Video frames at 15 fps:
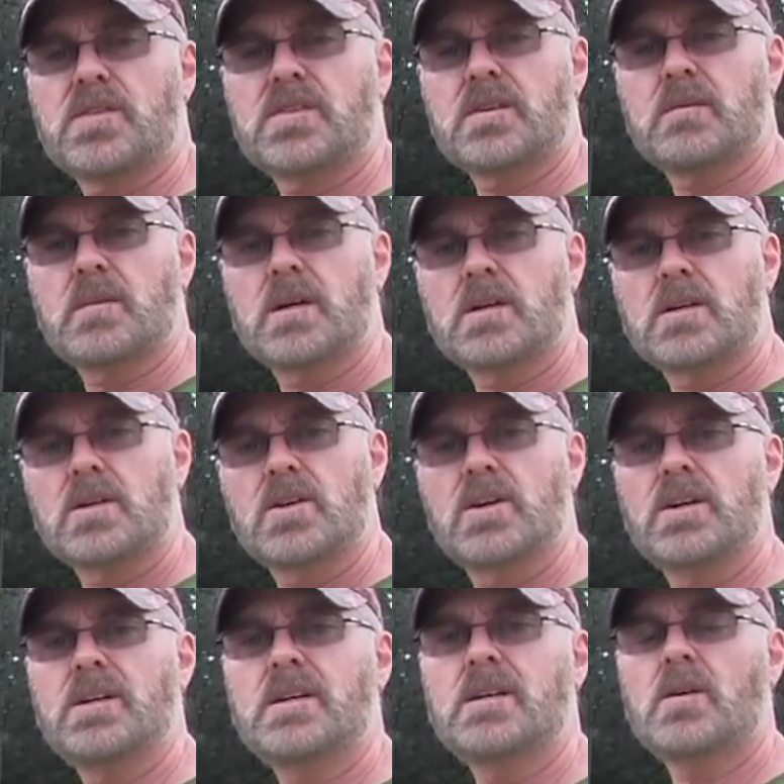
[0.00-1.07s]
some
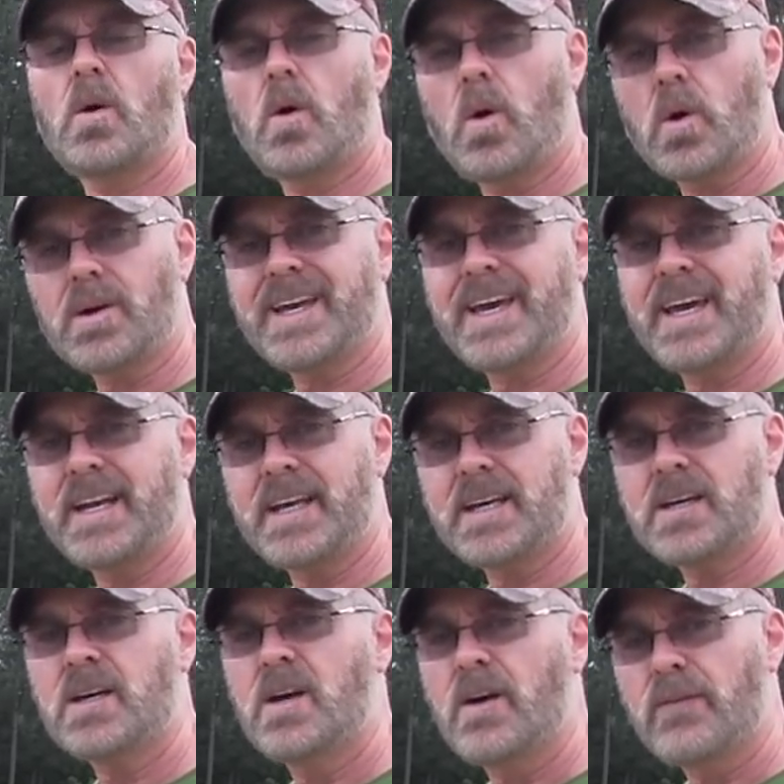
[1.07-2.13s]
good organic,